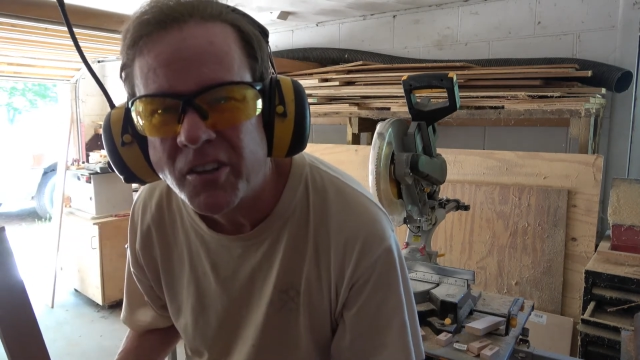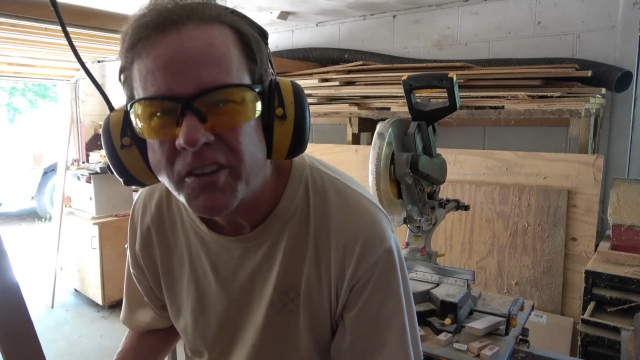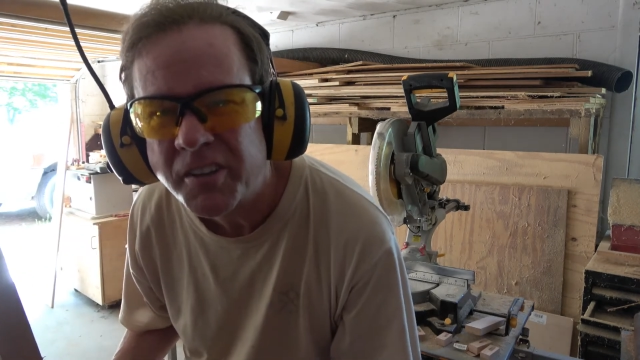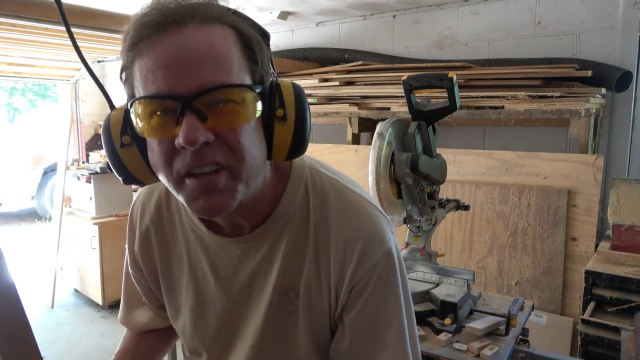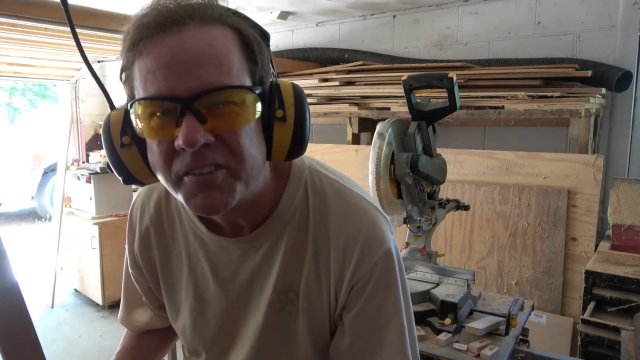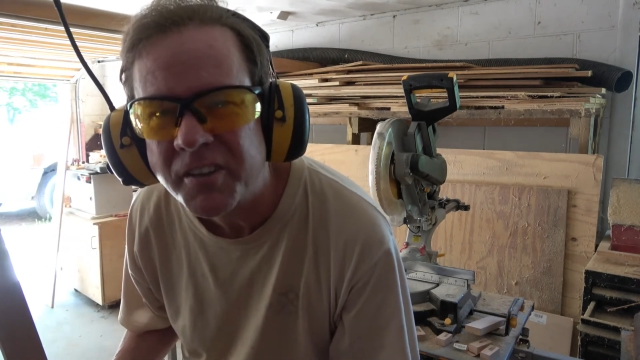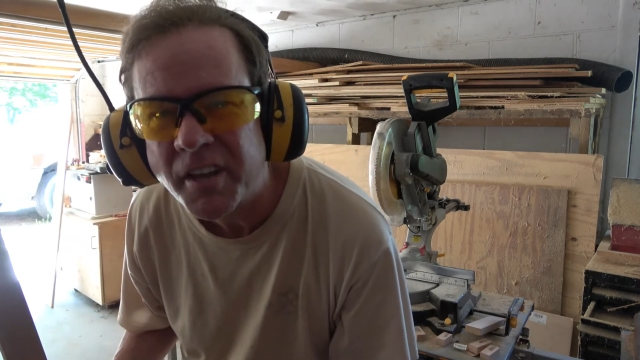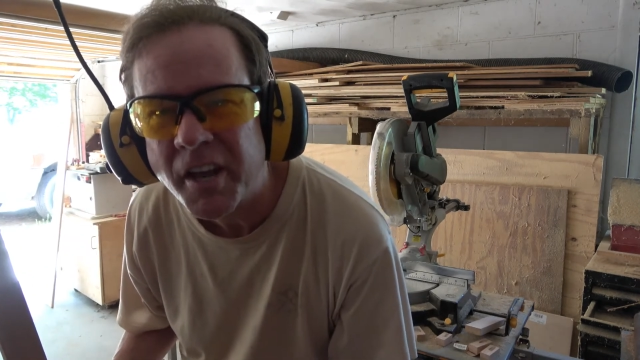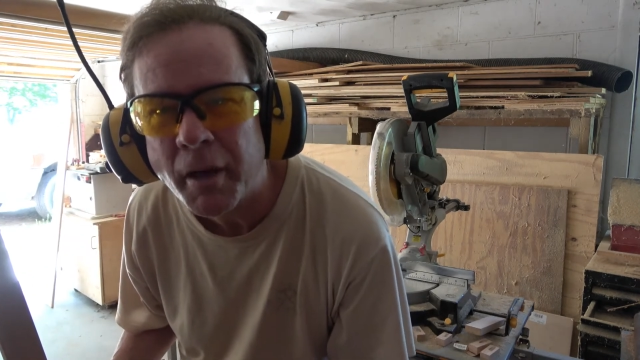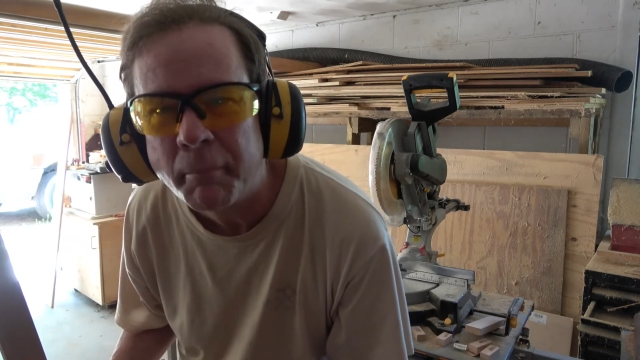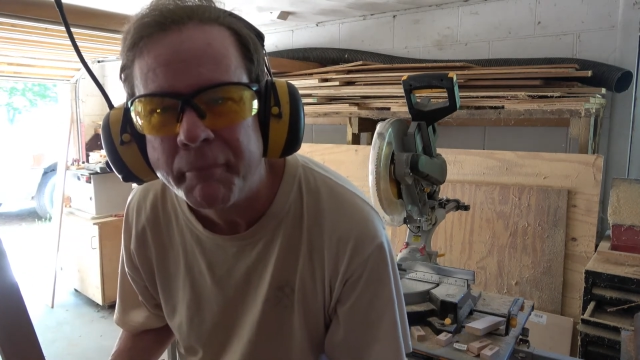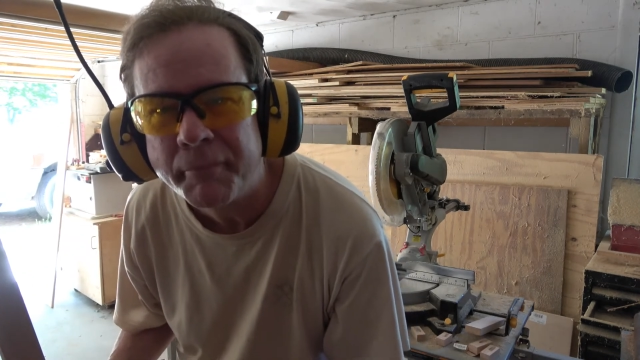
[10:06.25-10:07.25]
let's get set
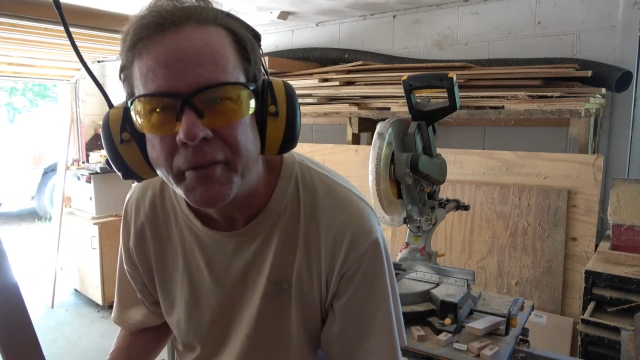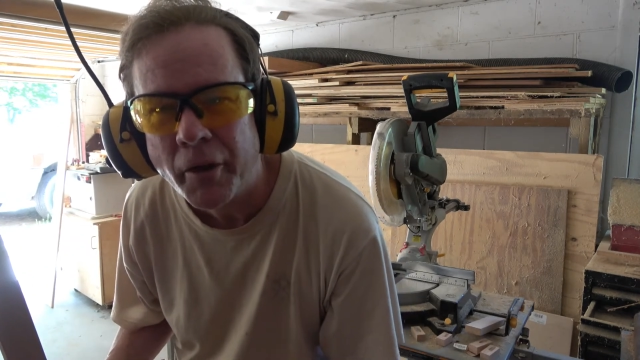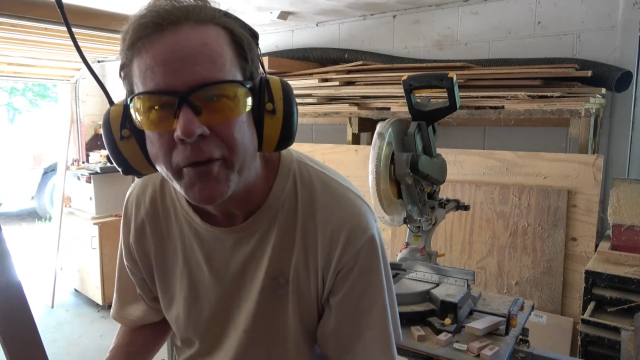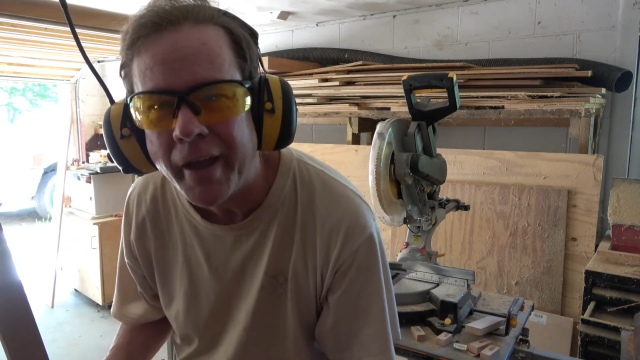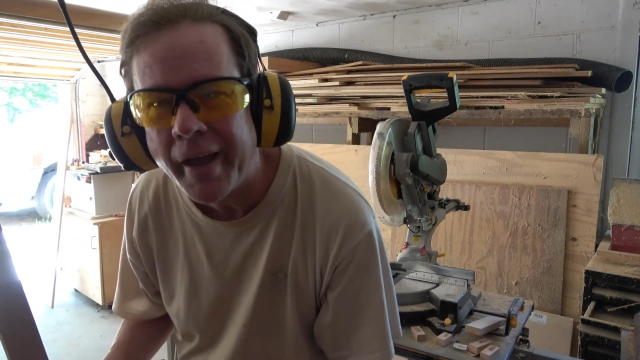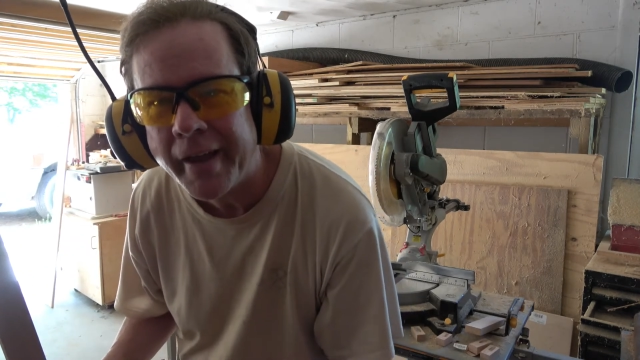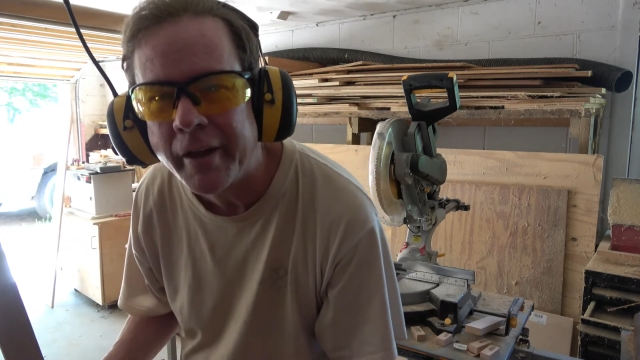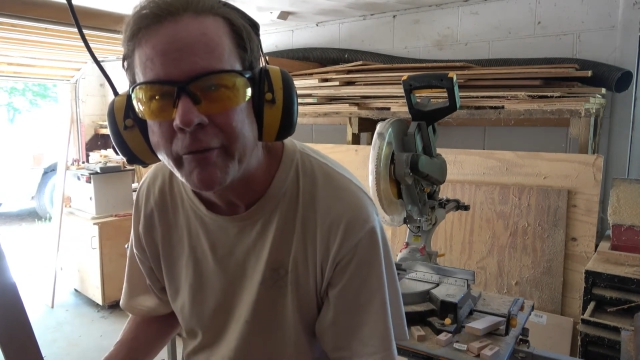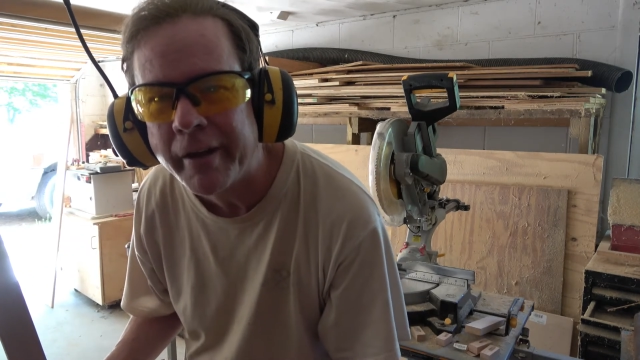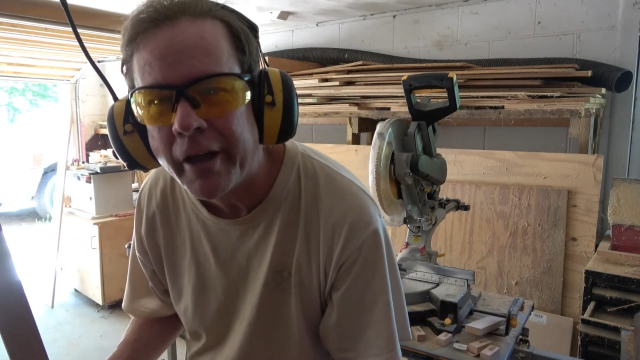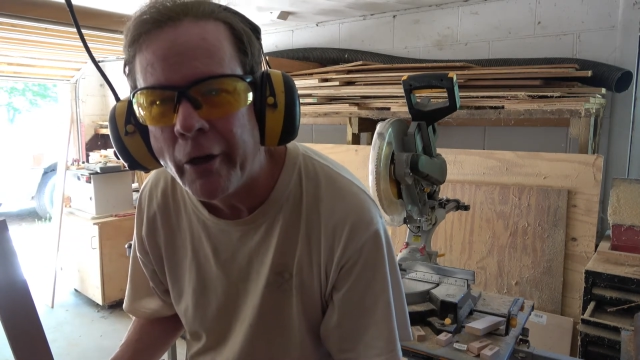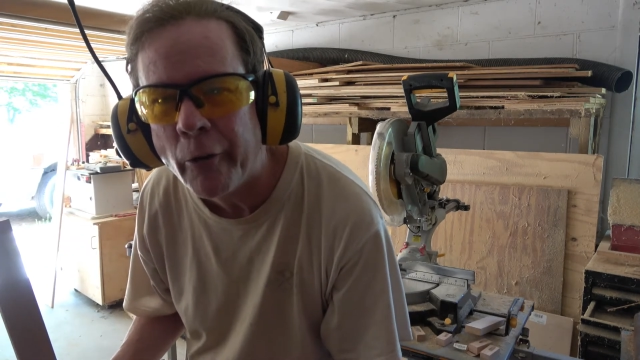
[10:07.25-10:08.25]
up. Okay, here
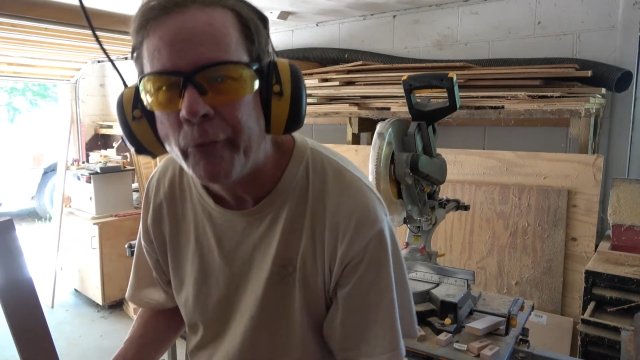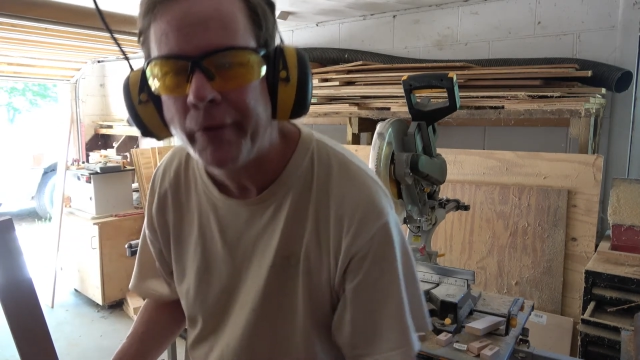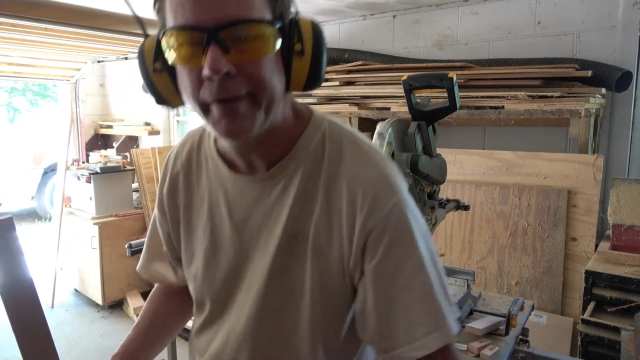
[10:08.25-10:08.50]
we go.